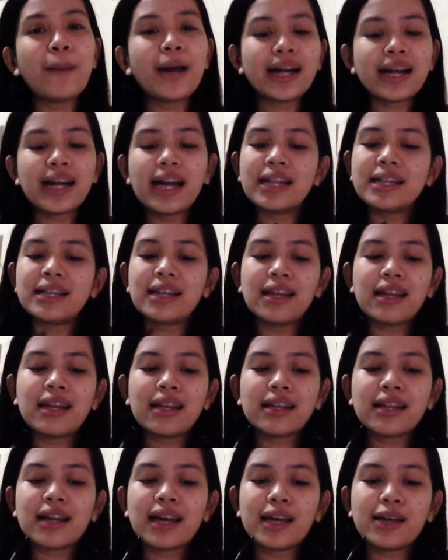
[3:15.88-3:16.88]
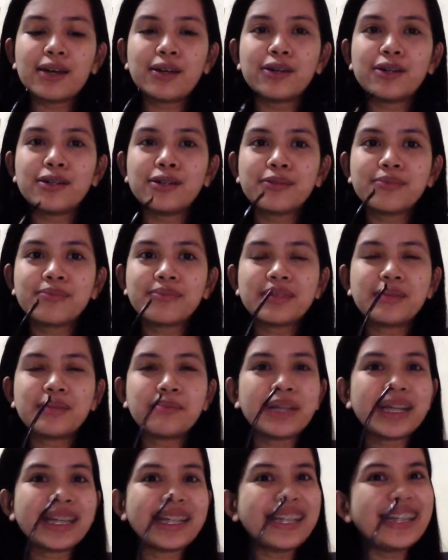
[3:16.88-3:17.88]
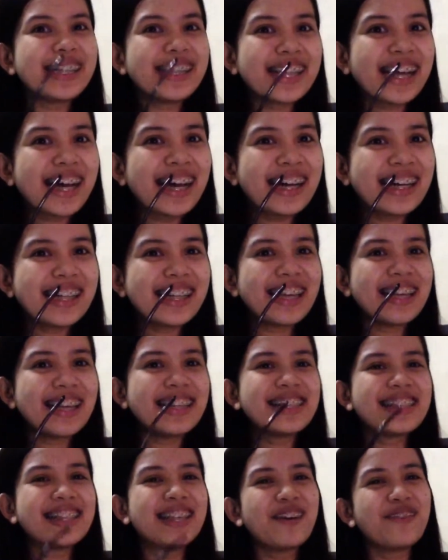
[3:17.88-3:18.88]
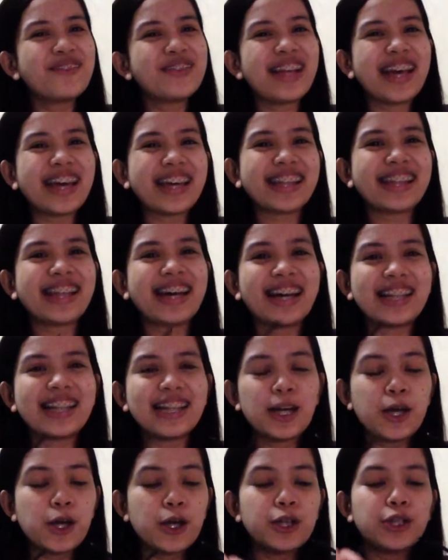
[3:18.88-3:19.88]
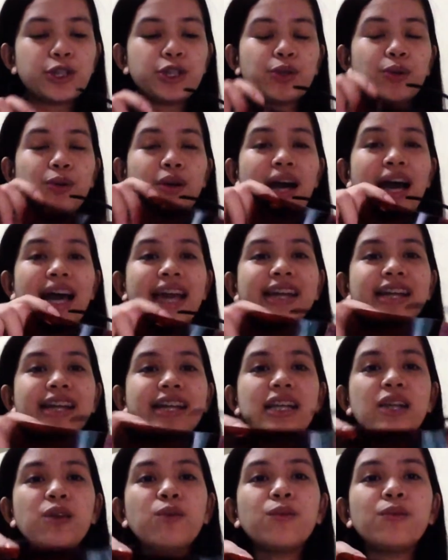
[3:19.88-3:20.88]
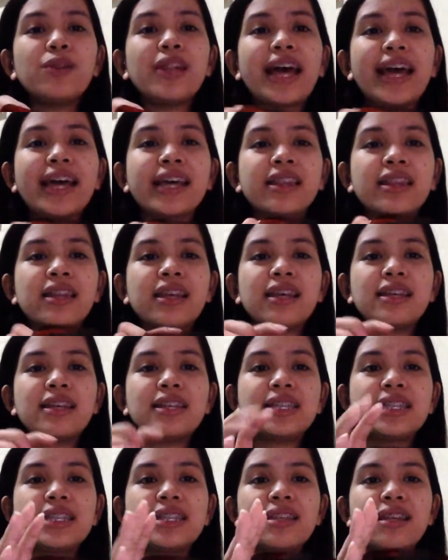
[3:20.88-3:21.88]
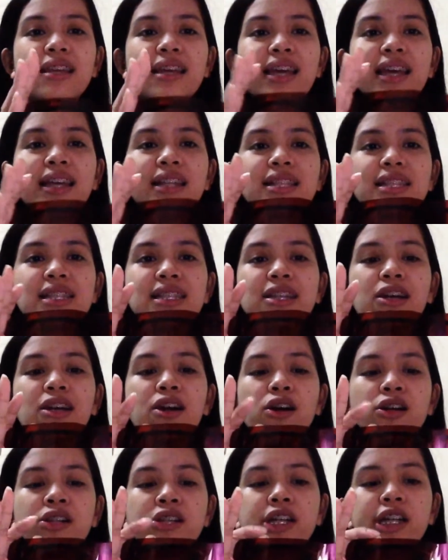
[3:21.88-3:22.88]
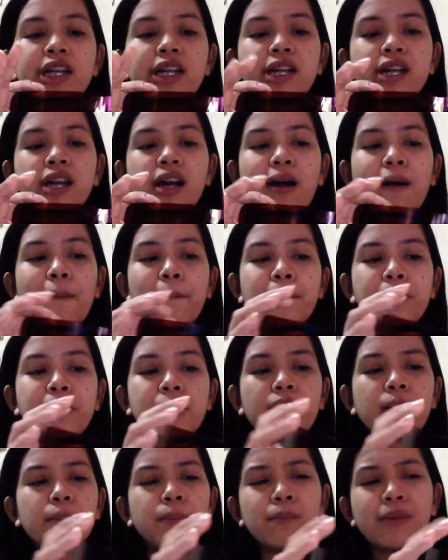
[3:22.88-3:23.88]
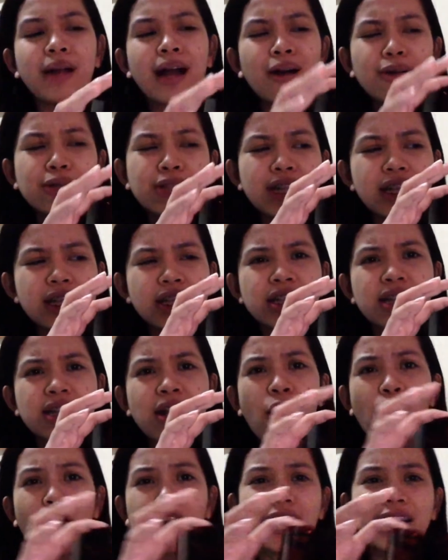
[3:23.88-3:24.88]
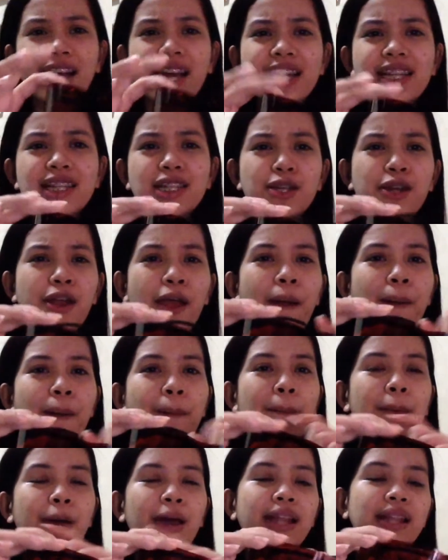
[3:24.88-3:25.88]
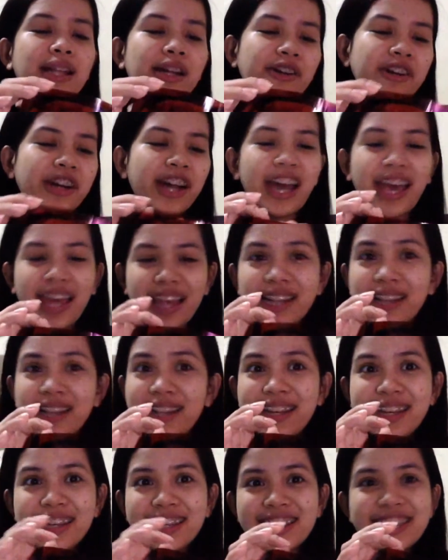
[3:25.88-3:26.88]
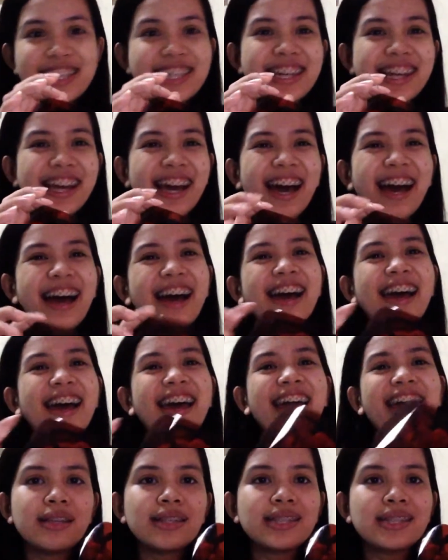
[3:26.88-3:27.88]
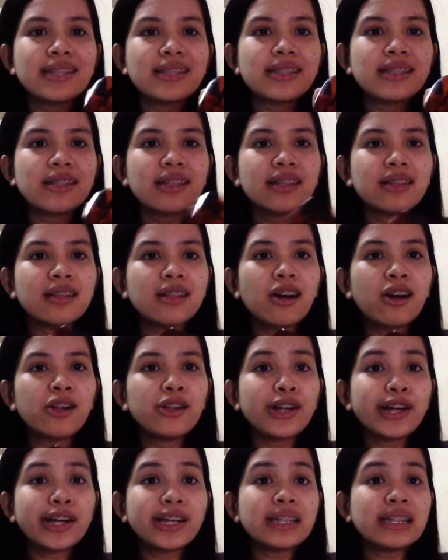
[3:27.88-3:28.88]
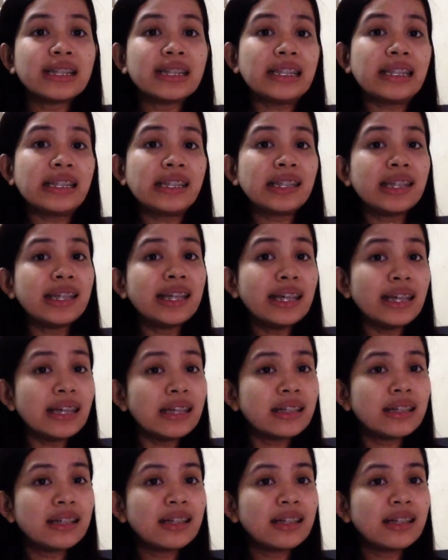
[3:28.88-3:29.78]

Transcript: para hindi na tayo mainitan and stuff like that. So I really like this. It's color brownish na orange na reddish. It's color tea.